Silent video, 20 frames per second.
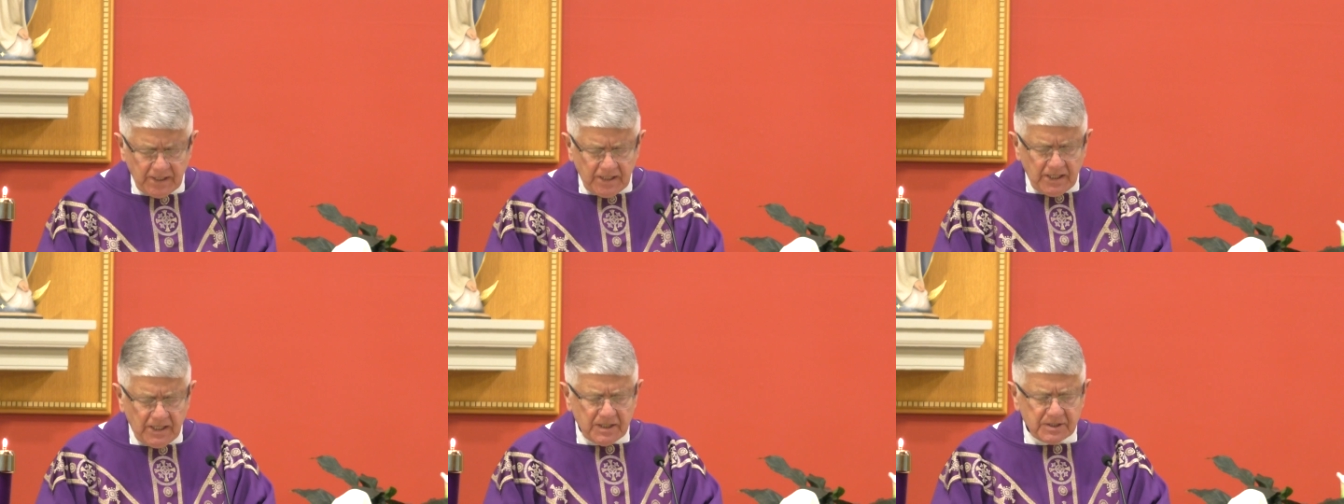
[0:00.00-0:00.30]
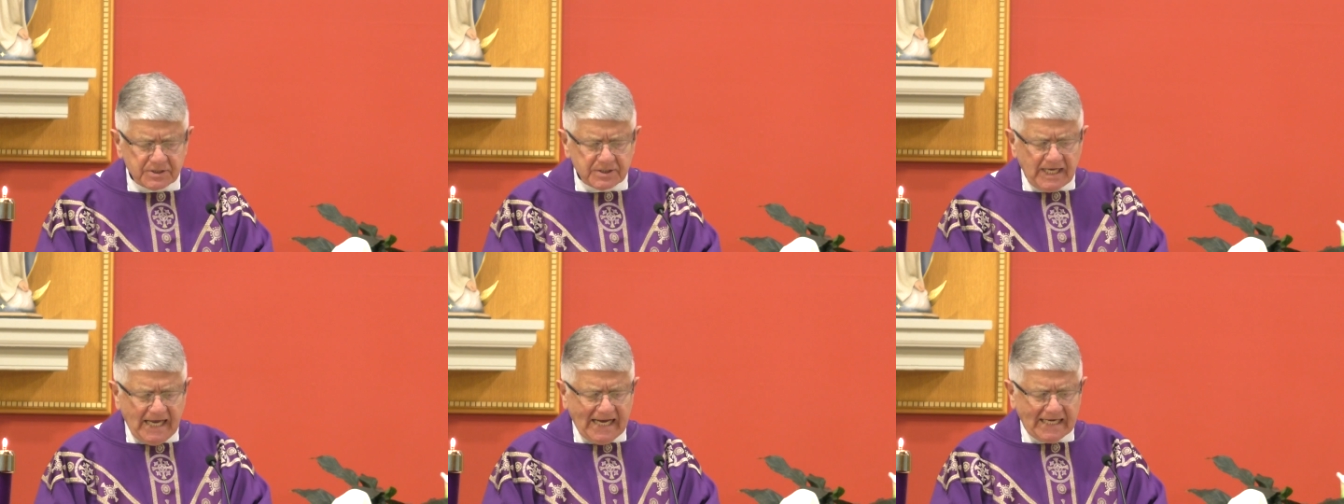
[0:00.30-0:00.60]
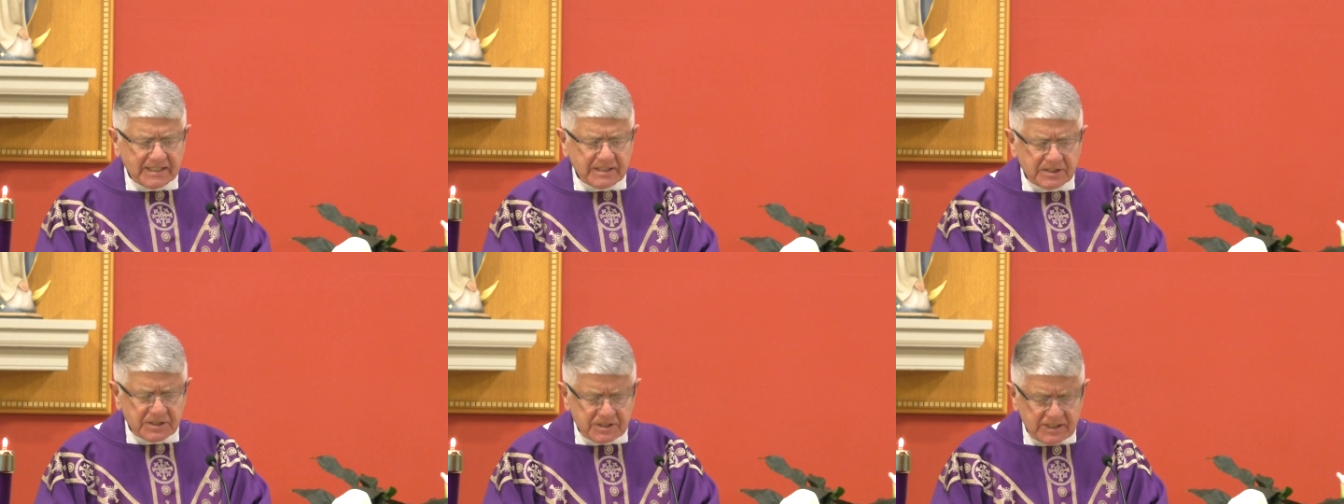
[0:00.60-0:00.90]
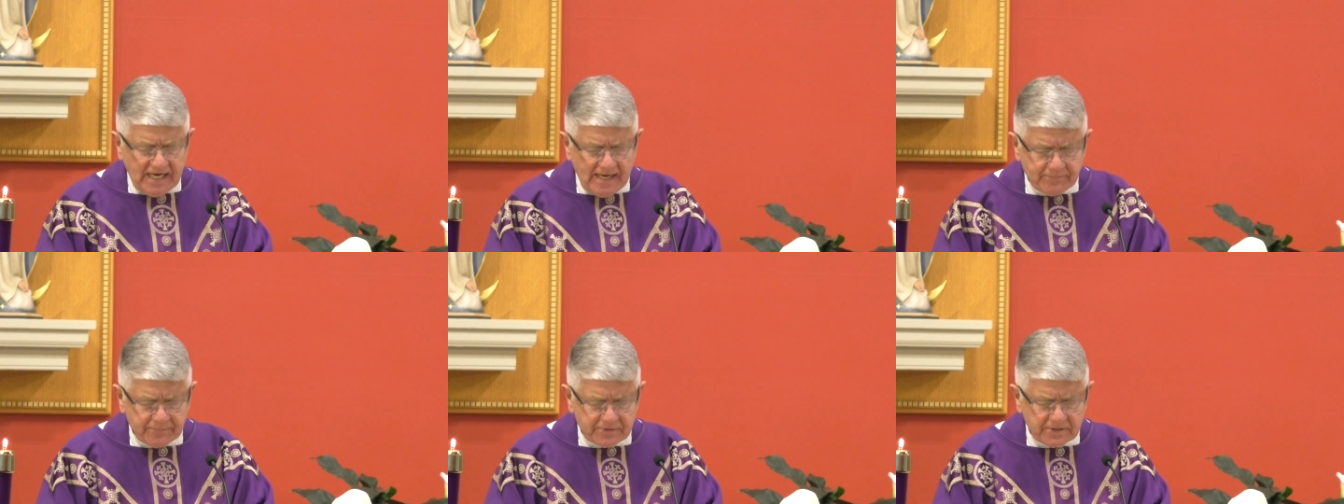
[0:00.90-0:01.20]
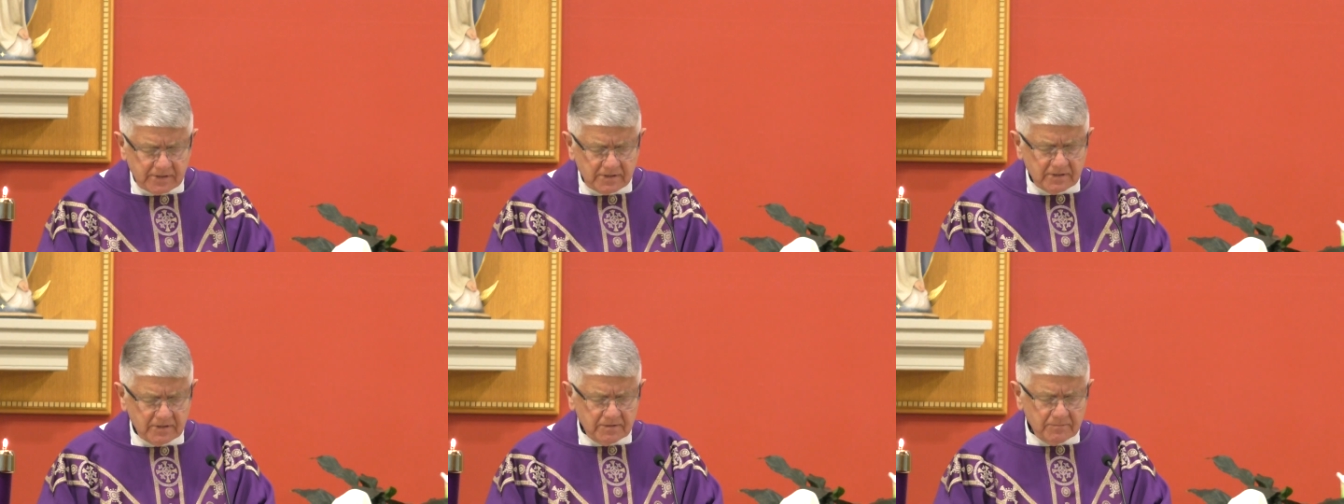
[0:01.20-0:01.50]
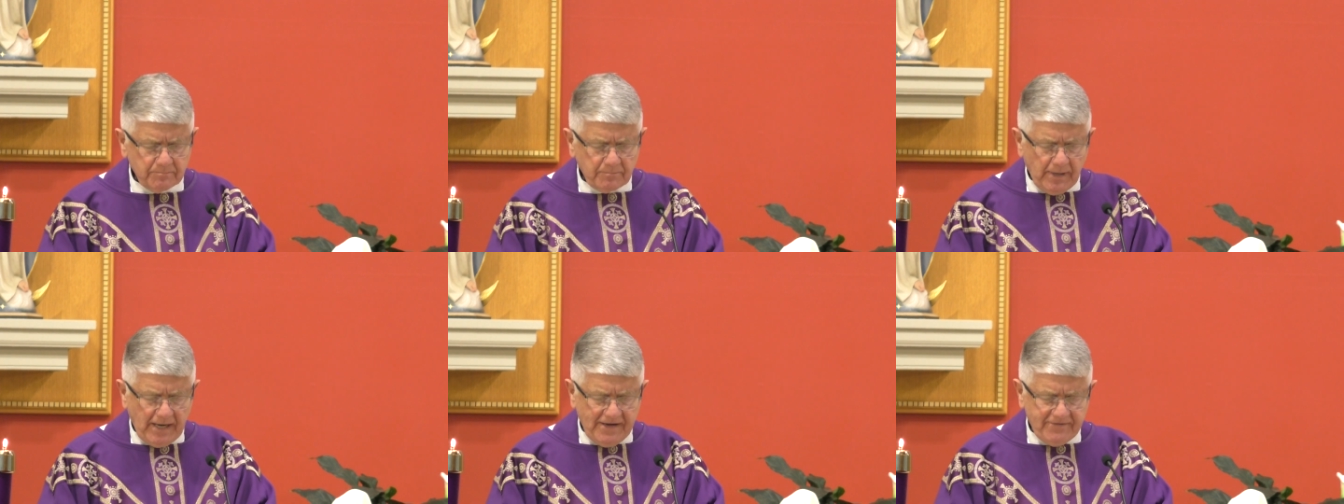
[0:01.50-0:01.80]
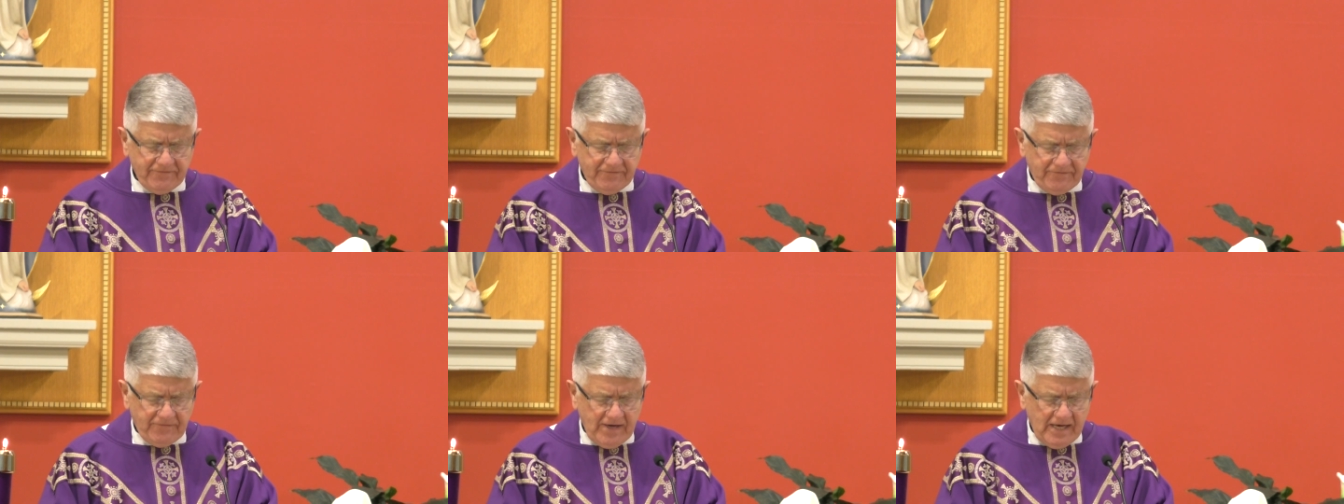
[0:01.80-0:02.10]
is accept by
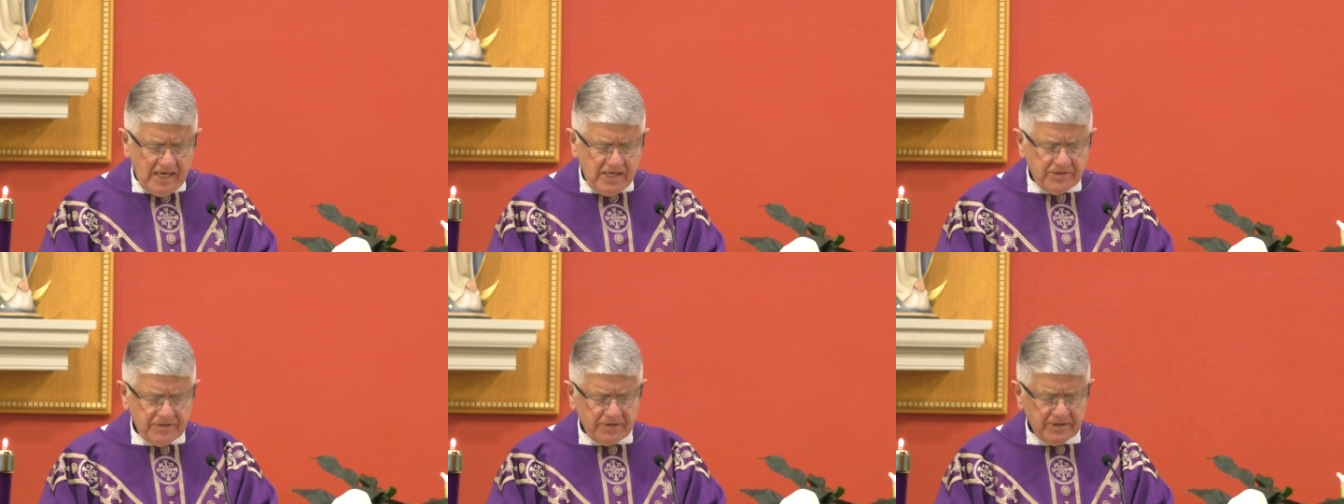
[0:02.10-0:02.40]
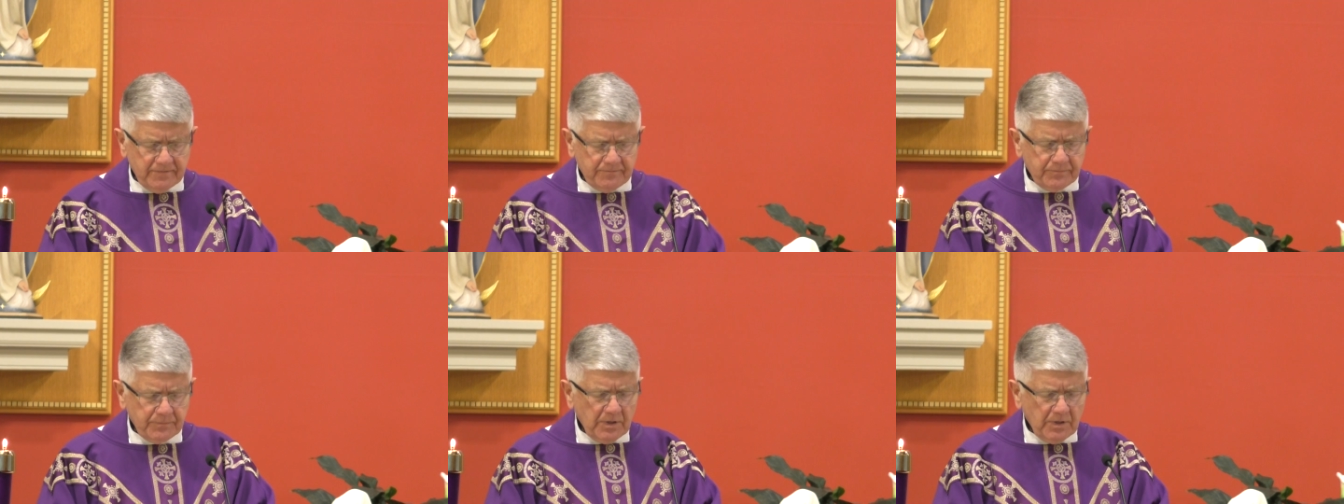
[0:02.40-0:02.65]
faith